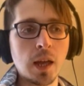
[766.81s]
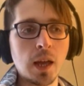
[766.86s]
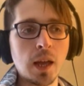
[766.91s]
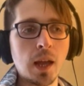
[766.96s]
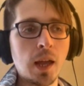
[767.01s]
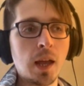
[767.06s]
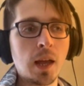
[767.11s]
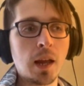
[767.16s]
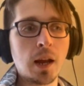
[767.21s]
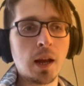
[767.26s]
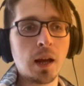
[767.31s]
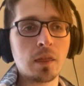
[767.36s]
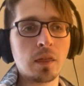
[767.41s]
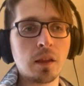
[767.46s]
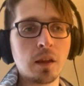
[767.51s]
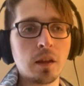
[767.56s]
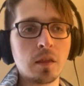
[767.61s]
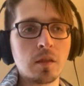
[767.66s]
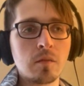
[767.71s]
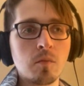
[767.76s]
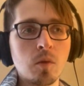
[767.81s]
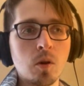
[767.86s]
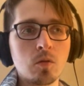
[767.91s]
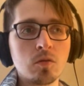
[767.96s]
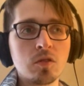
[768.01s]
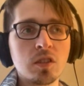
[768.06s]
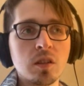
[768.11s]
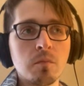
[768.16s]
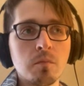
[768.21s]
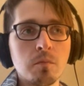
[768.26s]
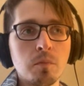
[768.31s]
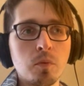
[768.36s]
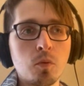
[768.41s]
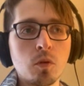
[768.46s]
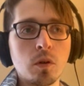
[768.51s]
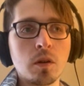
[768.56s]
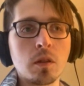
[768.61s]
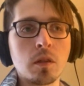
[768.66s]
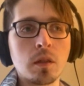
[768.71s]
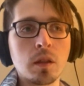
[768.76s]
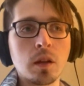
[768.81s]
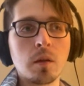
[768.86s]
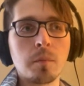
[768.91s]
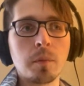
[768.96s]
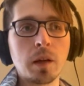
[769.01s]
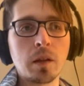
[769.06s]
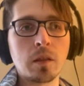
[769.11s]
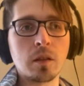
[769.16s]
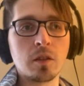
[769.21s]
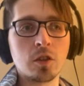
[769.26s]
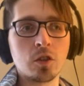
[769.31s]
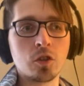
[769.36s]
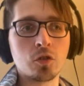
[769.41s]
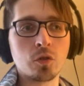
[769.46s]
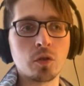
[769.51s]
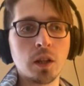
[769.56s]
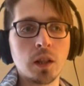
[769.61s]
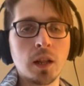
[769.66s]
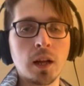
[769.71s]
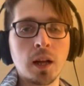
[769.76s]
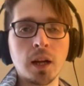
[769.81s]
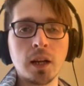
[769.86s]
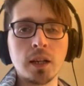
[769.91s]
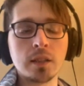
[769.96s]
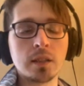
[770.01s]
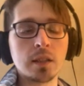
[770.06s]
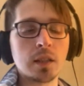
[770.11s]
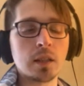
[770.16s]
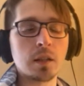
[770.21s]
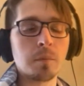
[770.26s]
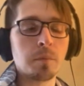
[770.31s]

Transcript: And I think the most important thing about the Detroit Lions,